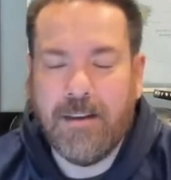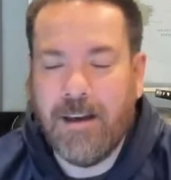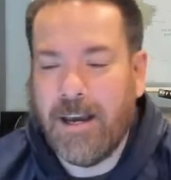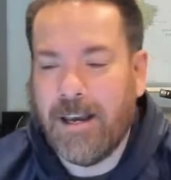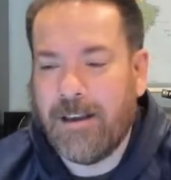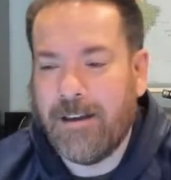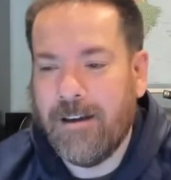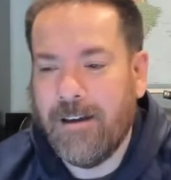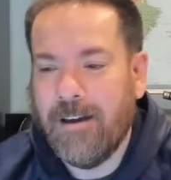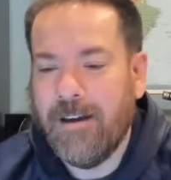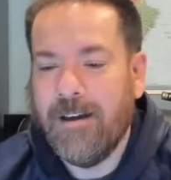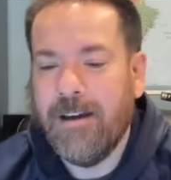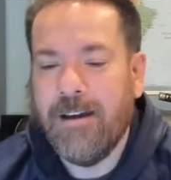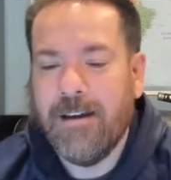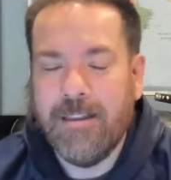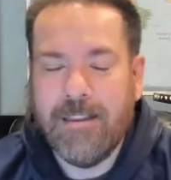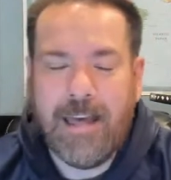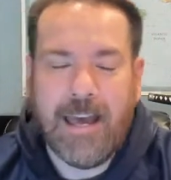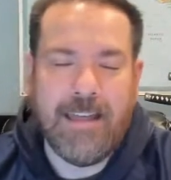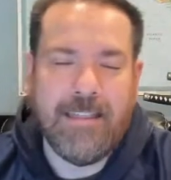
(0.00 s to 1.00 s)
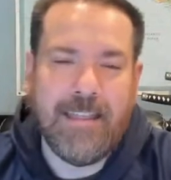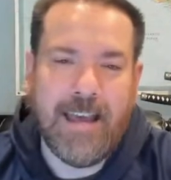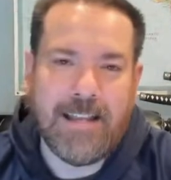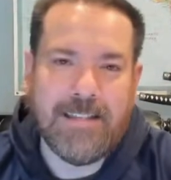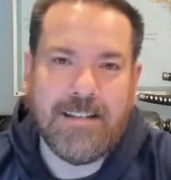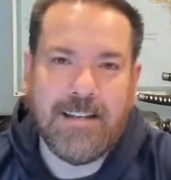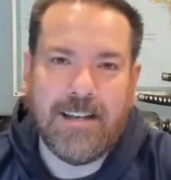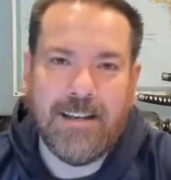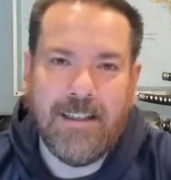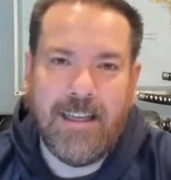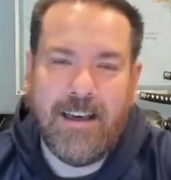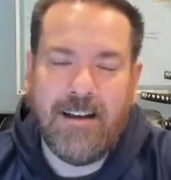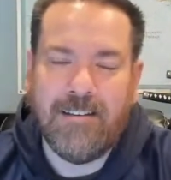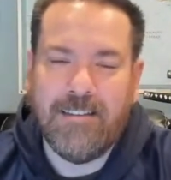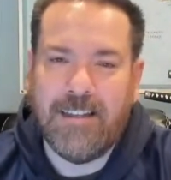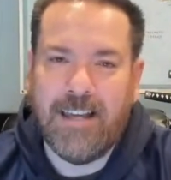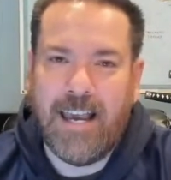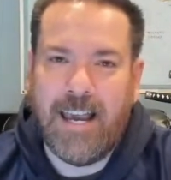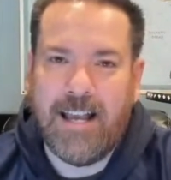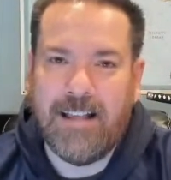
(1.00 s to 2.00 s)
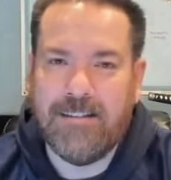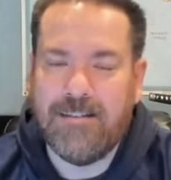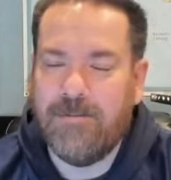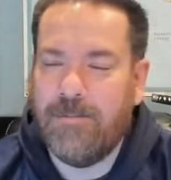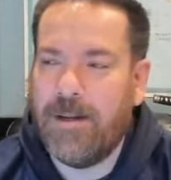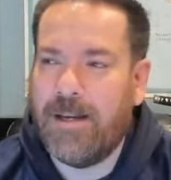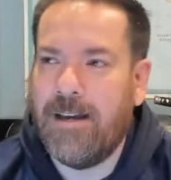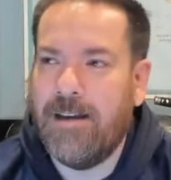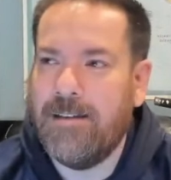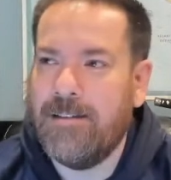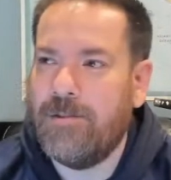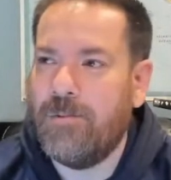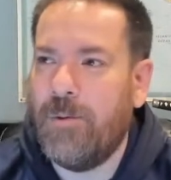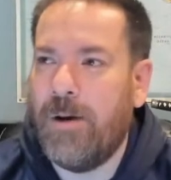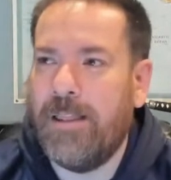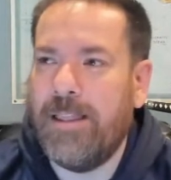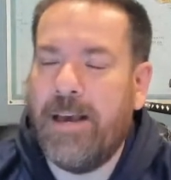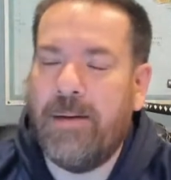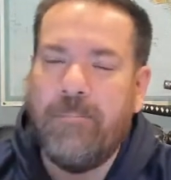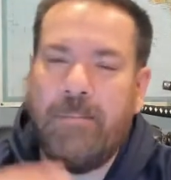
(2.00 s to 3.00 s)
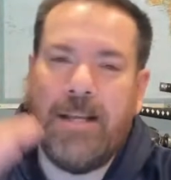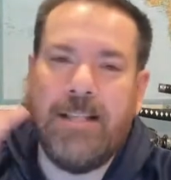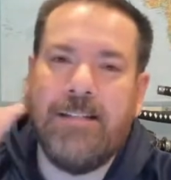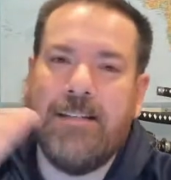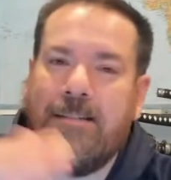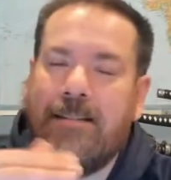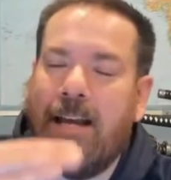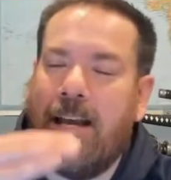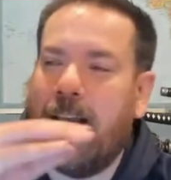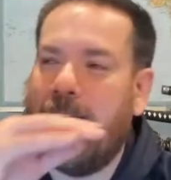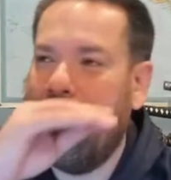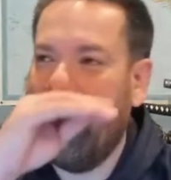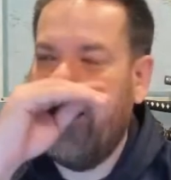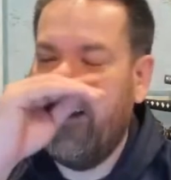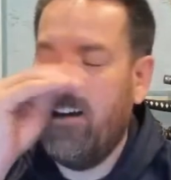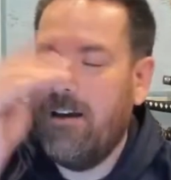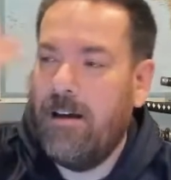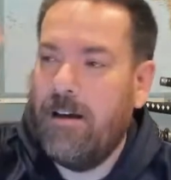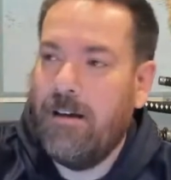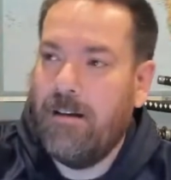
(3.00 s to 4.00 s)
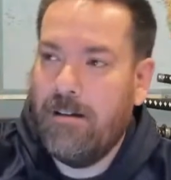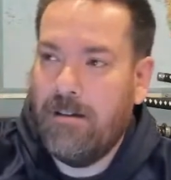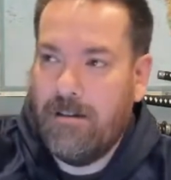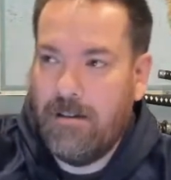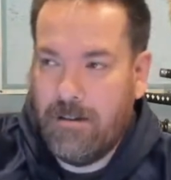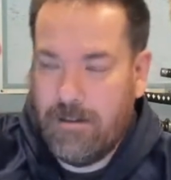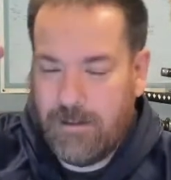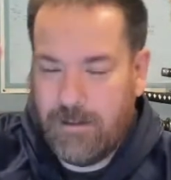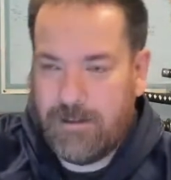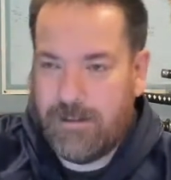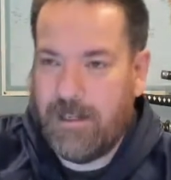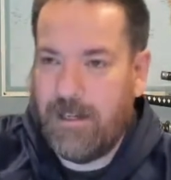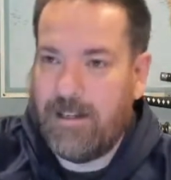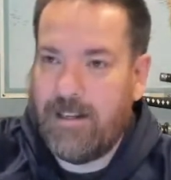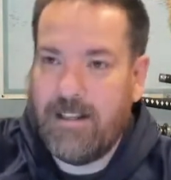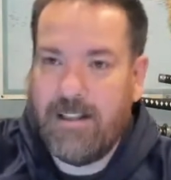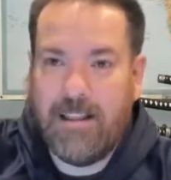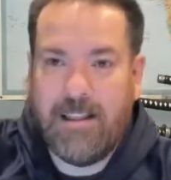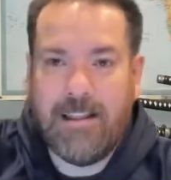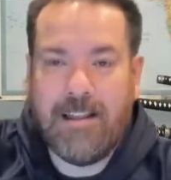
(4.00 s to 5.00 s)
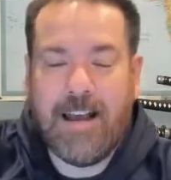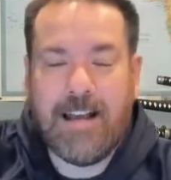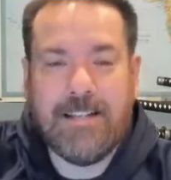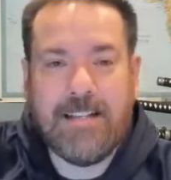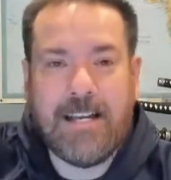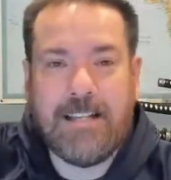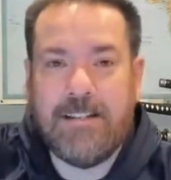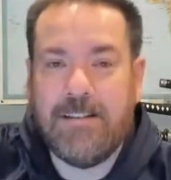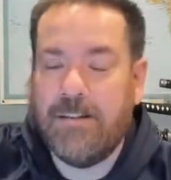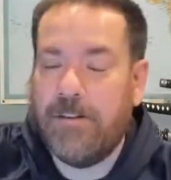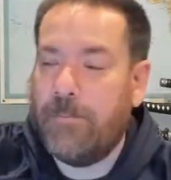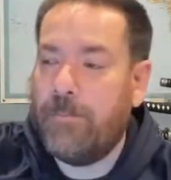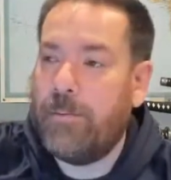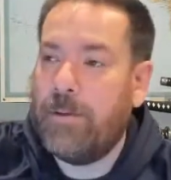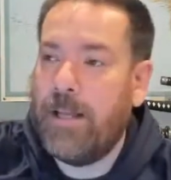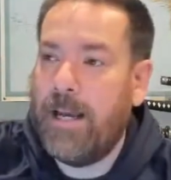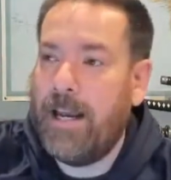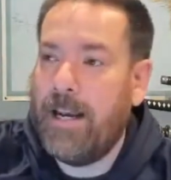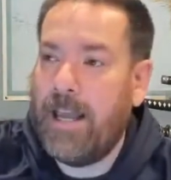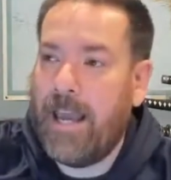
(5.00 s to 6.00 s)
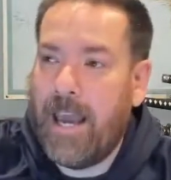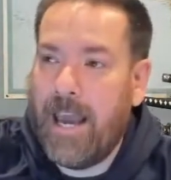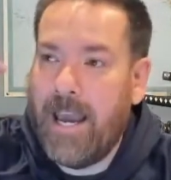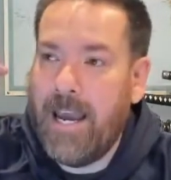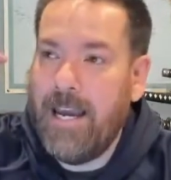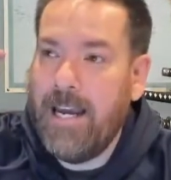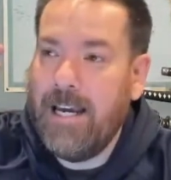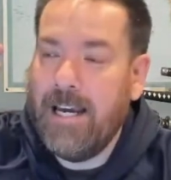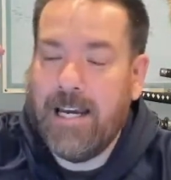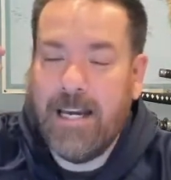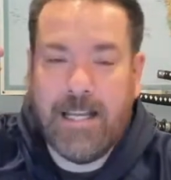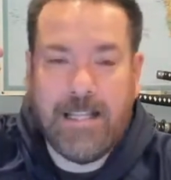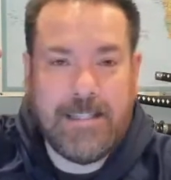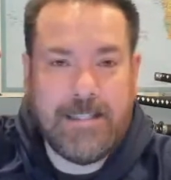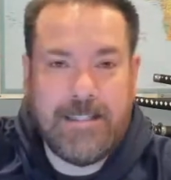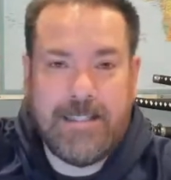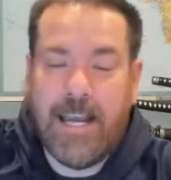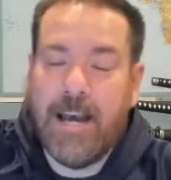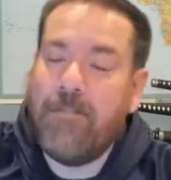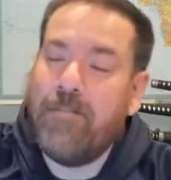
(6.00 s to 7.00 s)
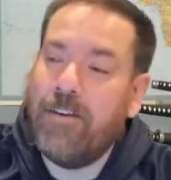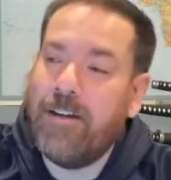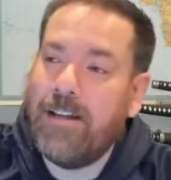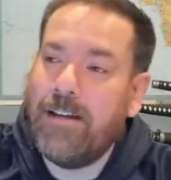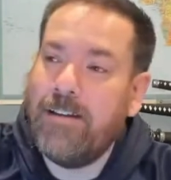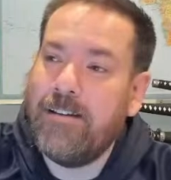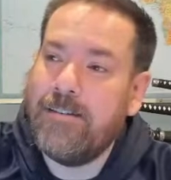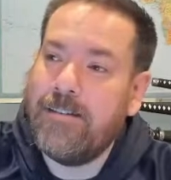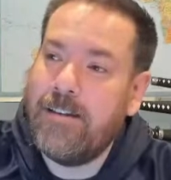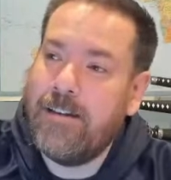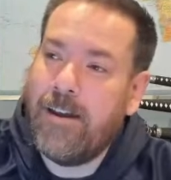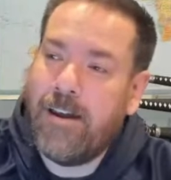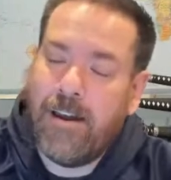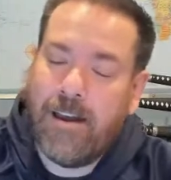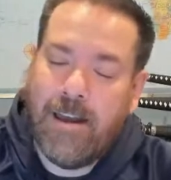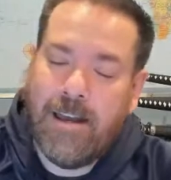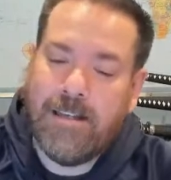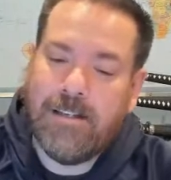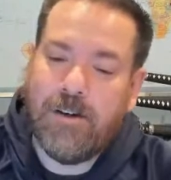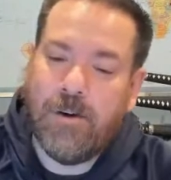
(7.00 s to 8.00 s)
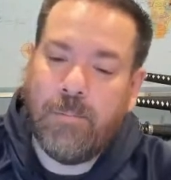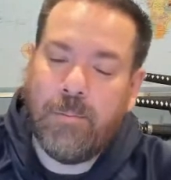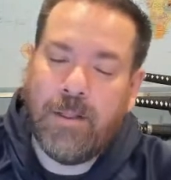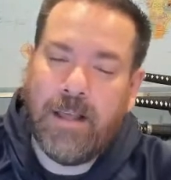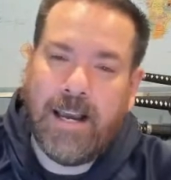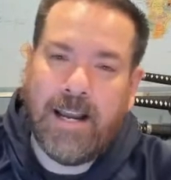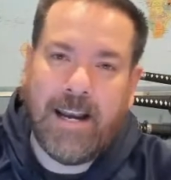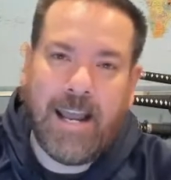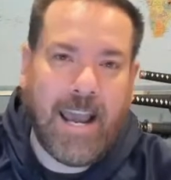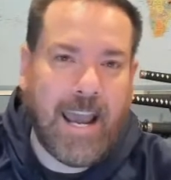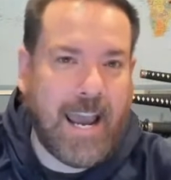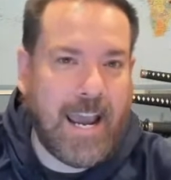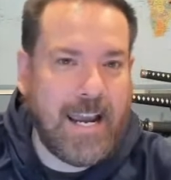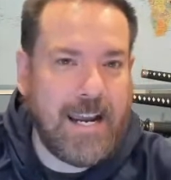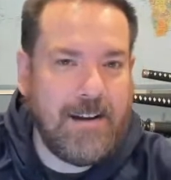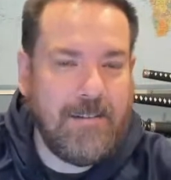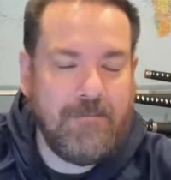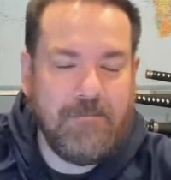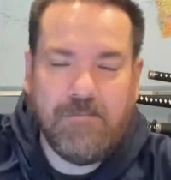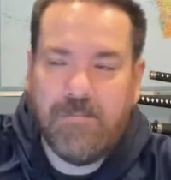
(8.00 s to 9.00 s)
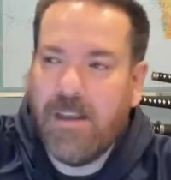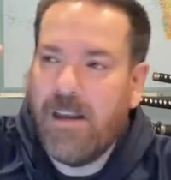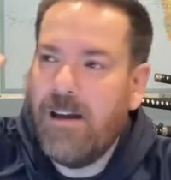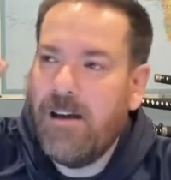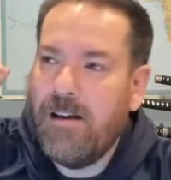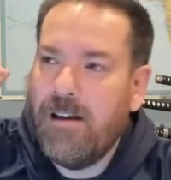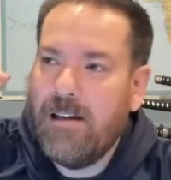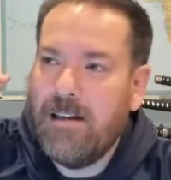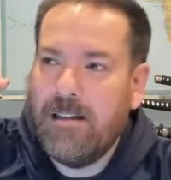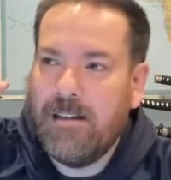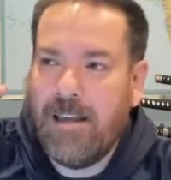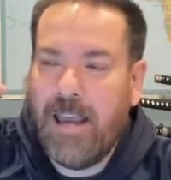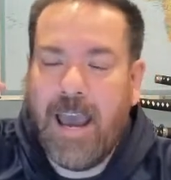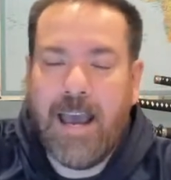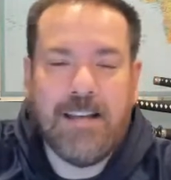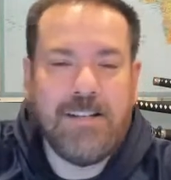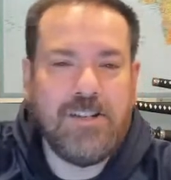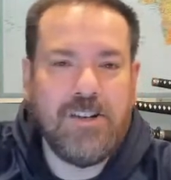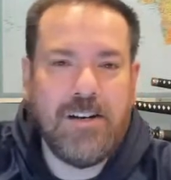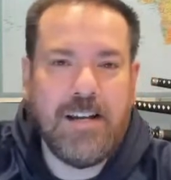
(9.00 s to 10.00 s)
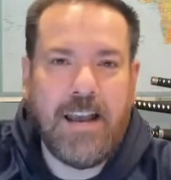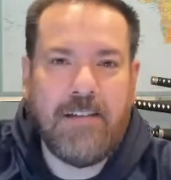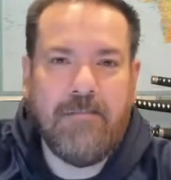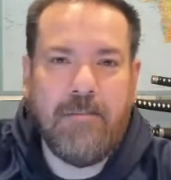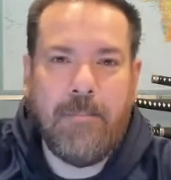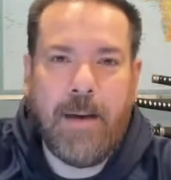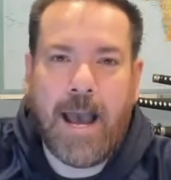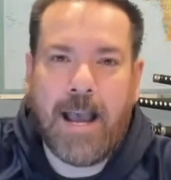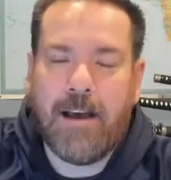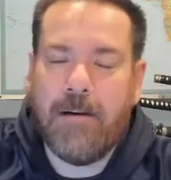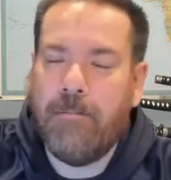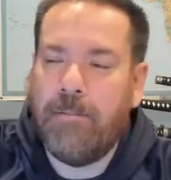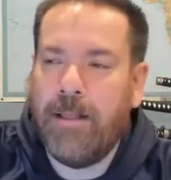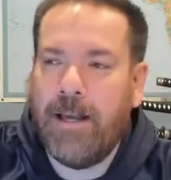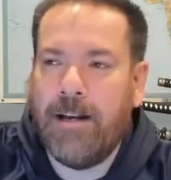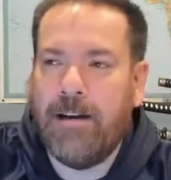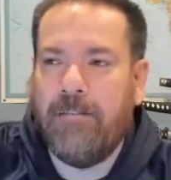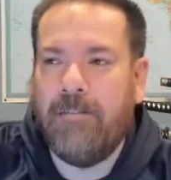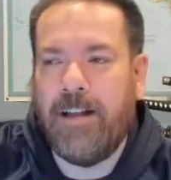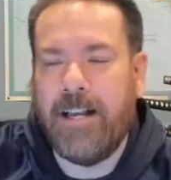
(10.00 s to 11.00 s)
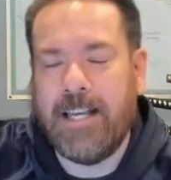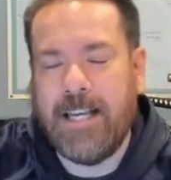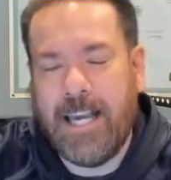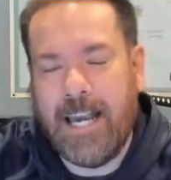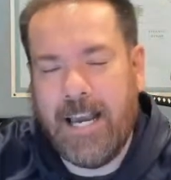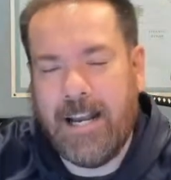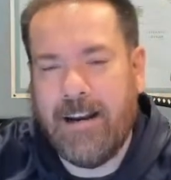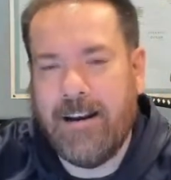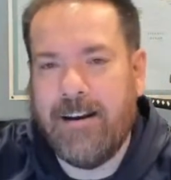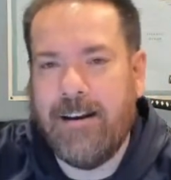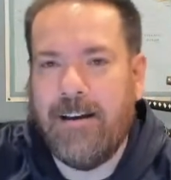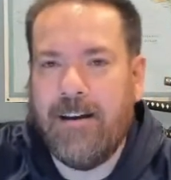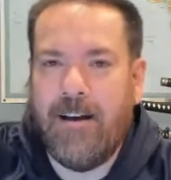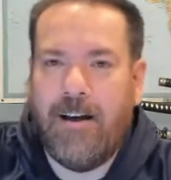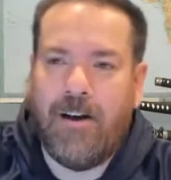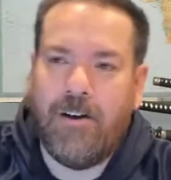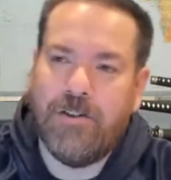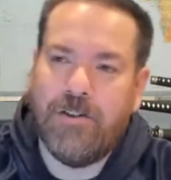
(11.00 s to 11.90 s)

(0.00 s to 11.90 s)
Like, that's a good, healthy answer, because what that means is, like, studying in the United States is your plan A. It definitely is your plan A. Yeah, sure, you have a backup plan of like Canada,